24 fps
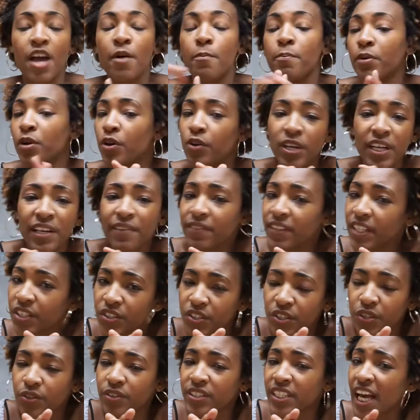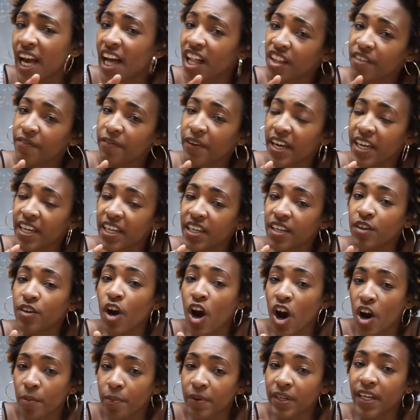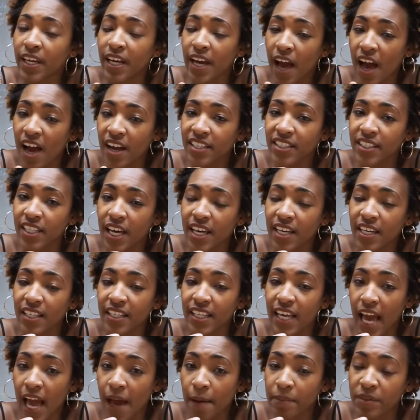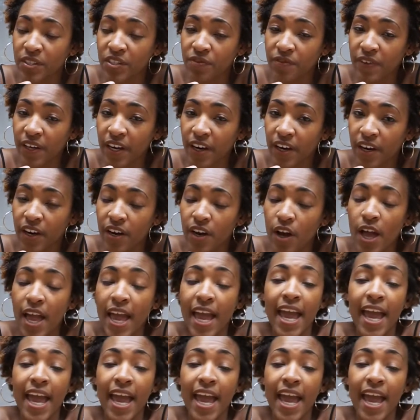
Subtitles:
putatively due to elevated carbon dioxide in the atmosphere